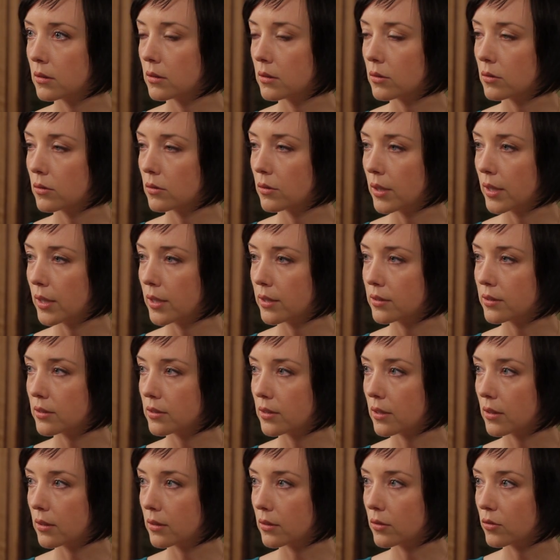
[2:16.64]
a vote?
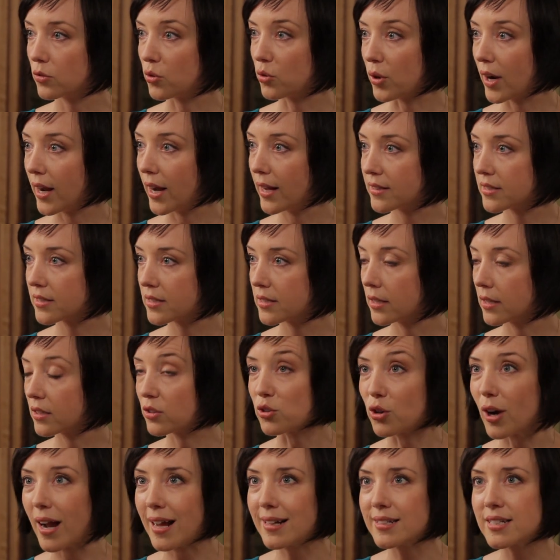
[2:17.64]
It's not the Mercedes I know.
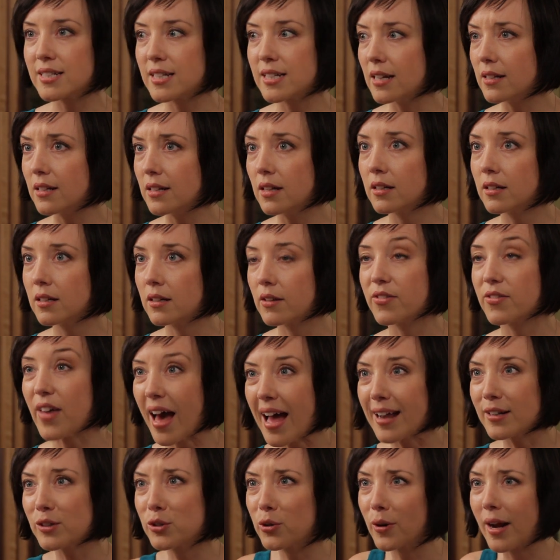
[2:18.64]
Cranston?
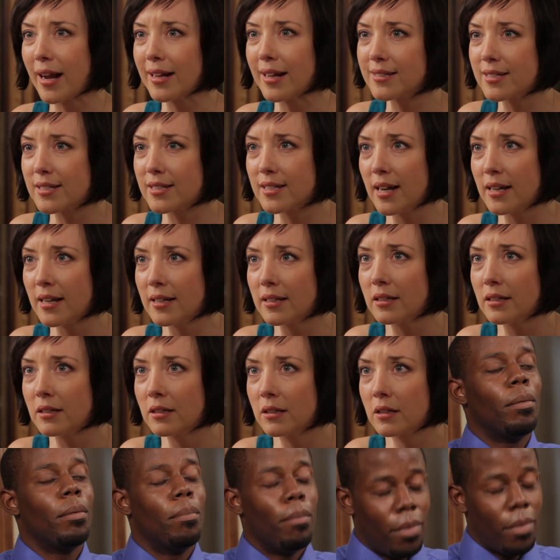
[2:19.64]
Dad Cranston?
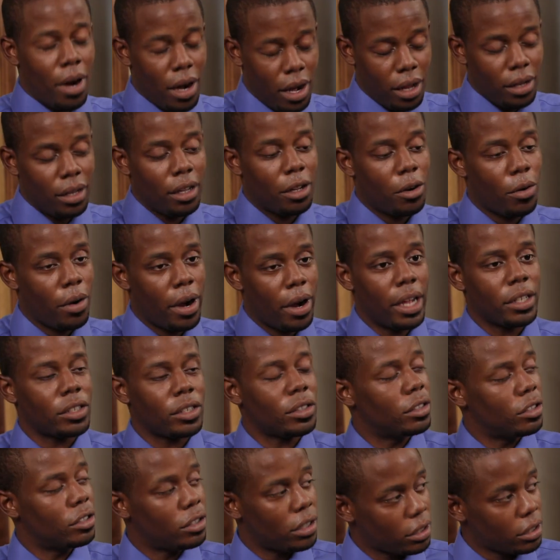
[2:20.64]
Molly
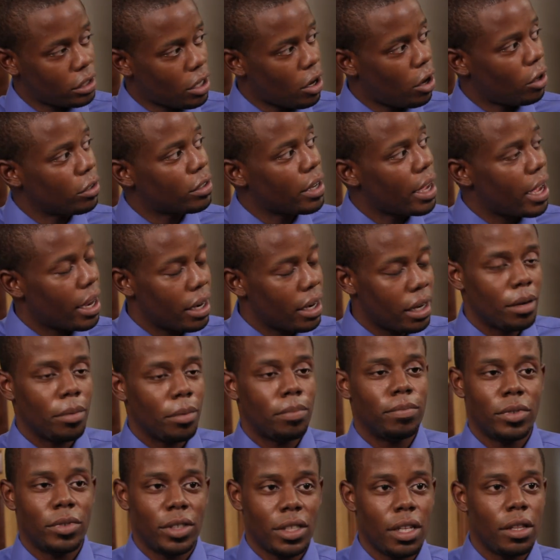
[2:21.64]
Cranston. Just called Daddy to
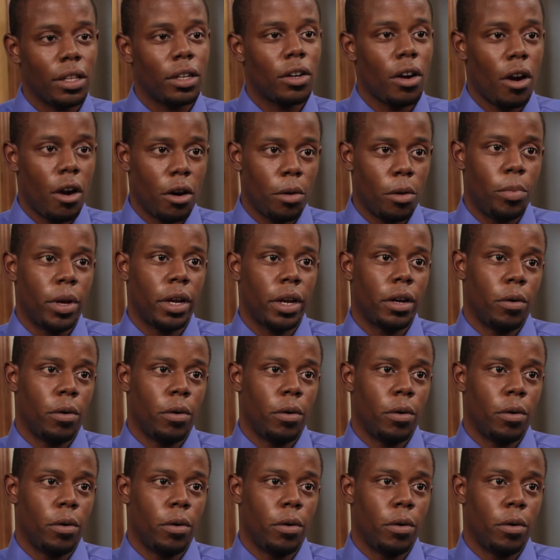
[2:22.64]
send the car to pick